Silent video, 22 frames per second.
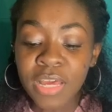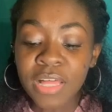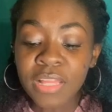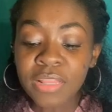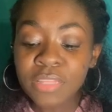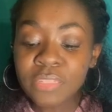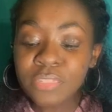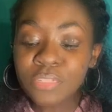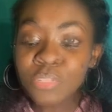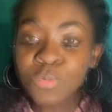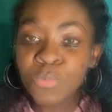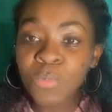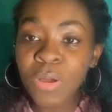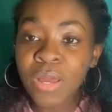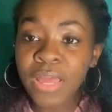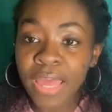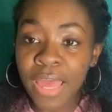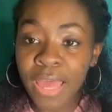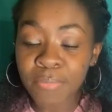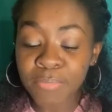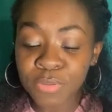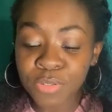Listen to what
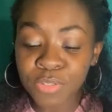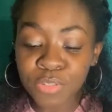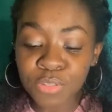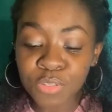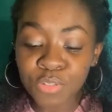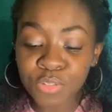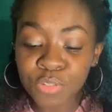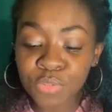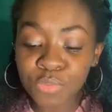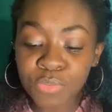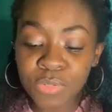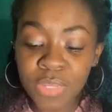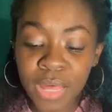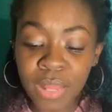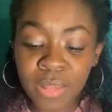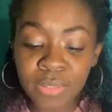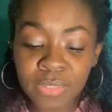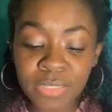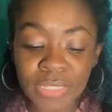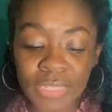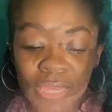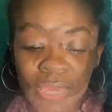happened to the 2
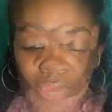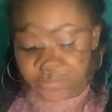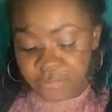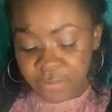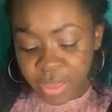talents he had.